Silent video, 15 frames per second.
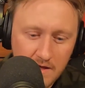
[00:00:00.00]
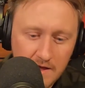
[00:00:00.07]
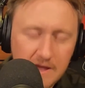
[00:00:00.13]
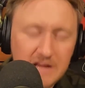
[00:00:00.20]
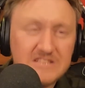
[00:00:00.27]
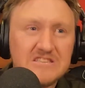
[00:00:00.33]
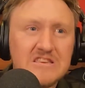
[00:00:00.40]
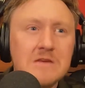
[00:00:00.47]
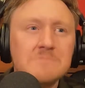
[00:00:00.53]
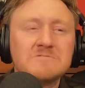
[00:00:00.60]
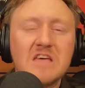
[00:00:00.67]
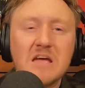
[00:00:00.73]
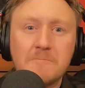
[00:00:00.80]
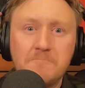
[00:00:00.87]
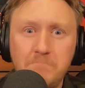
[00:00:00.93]
It seems
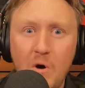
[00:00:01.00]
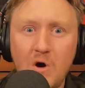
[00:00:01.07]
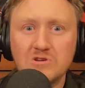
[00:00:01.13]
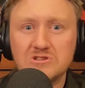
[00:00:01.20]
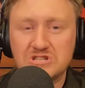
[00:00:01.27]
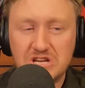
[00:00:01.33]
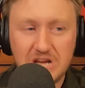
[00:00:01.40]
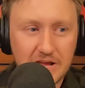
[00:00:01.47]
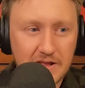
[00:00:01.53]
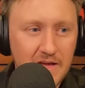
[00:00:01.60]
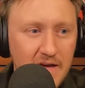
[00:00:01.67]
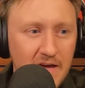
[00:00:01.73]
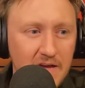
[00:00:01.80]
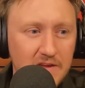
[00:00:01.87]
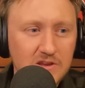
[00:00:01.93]
like bullshit.
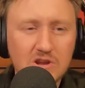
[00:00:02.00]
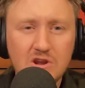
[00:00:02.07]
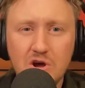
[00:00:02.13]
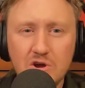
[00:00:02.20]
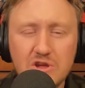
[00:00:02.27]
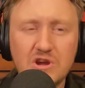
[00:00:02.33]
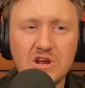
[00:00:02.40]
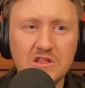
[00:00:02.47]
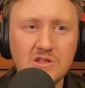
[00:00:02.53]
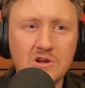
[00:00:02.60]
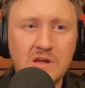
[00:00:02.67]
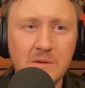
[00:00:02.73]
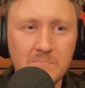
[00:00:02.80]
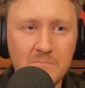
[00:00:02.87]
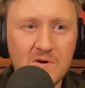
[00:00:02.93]
You can
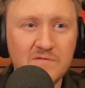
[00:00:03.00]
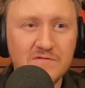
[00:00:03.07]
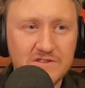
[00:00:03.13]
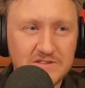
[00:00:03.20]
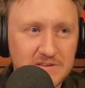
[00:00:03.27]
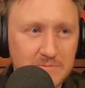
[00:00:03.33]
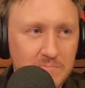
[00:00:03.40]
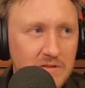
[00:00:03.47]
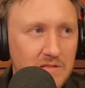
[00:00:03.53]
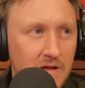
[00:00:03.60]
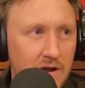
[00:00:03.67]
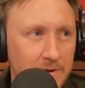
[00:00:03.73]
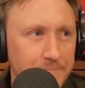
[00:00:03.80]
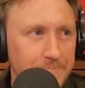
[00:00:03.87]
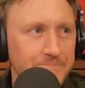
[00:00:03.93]
look at movies and be
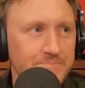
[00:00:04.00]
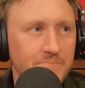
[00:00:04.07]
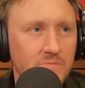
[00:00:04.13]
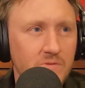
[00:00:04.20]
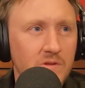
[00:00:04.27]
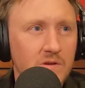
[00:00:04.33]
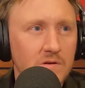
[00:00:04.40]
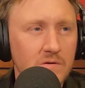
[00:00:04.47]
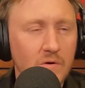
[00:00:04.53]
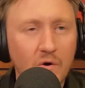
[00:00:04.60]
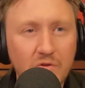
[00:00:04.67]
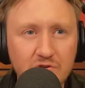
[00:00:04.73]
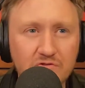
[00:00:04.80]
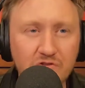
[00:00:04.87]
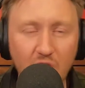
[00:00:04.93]
like, oh,
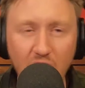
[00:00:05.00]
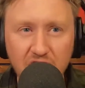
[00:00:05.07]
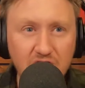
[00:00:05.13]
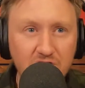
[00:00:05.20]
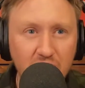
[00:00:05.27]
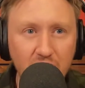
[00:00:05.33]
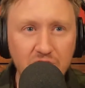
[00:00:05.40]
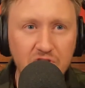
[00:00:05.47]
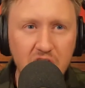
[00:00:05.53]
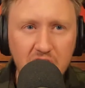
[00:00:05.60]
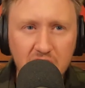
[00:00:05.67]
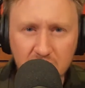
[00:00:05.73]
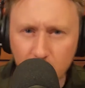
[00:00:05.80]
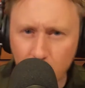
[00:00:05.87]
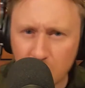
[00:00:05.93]
there's all these little
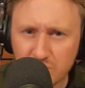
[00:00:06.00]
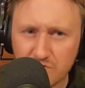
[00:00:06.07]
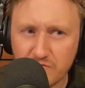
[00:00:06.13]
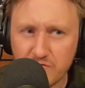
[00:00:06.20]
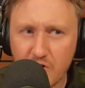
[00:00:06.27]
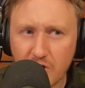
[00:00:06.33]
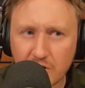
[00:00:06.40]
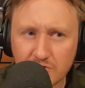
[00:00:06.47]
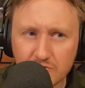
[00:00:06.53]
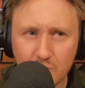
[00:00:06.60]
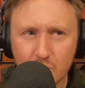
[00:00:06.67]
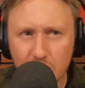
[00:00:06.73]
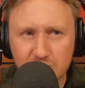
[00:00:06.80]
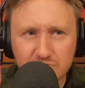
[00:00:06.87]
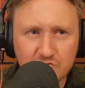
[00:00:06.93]
things. What the fuck?
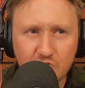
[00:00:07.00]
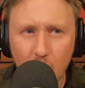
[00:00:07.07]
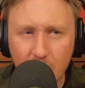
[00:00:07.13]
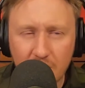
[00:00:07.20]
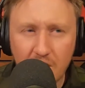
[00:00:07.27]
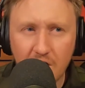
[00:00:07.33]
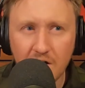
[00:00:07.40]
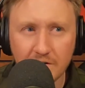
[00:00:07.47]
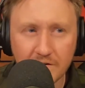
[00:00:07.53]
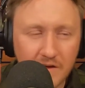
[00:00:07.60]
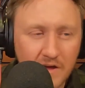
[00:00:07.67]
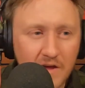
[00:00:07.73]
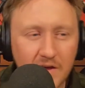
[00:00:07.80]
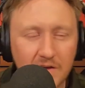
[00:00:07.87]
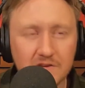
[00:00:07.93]
What is going on?
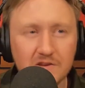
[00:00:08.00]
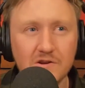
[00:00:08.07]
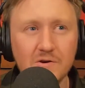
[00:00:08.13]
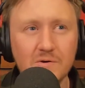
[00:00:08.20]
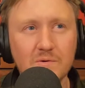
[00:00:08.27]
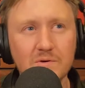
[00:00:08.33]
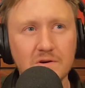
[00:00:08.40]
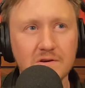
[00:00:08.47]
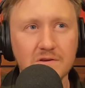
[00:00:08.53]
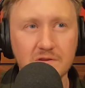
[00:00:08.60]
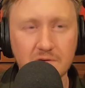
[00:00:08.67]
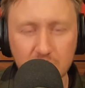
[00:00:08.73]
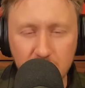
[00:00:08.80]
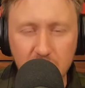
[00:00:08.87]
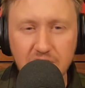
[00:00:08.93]
You
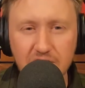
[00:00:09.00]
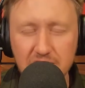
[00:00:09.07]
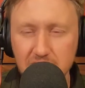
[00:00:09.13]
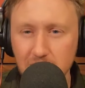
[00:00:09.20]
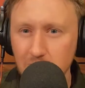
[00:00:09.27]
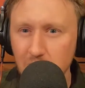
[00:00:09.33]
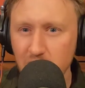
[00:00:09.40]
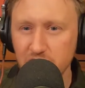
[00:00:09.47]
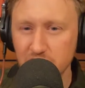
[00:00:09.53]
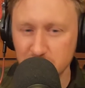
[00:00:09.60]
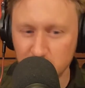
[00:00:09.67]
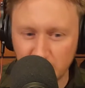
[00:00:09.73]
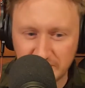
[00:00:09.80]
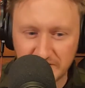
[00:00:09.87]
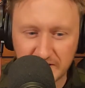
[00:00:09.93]
look at the
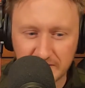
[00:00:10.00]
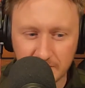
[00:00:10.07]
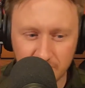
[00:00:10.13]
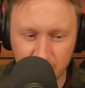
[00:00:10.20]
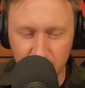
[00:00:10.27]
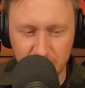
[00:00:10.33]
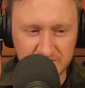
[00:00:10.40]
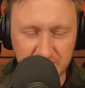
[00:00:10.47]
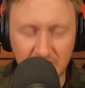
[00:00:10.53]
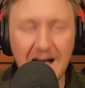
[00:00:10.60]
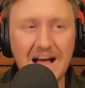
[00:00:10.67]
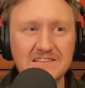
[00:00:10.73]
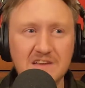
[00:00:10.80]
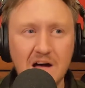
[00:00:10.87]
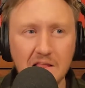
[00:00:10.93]
movies we did for this
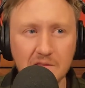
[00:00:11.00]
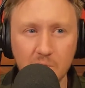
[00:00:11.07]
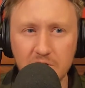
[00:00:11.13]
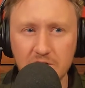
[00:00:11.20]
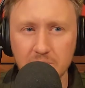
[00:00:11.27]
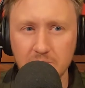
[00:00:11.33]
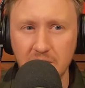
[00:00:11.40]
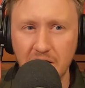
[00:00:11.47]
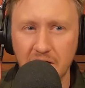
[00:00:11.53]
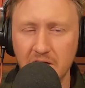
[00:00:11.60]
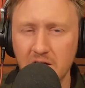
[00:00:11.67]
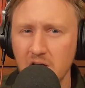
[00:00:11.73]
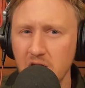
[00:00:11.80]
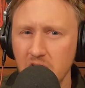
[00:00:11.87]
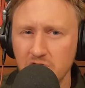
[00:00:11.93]
last Halloween and be like,
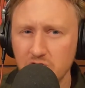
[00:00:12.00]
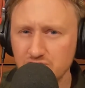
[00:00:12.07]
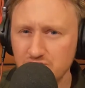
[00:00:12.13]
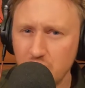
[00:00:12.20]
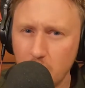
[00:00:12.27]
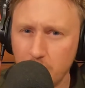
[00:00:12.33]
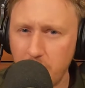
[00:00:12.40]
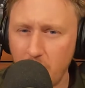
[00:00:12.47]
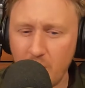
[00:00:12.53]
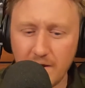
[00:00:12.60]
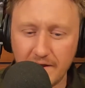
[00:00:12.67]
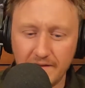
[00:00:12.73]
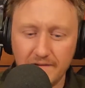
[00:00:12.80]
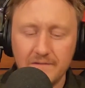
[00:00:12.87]
there's no point.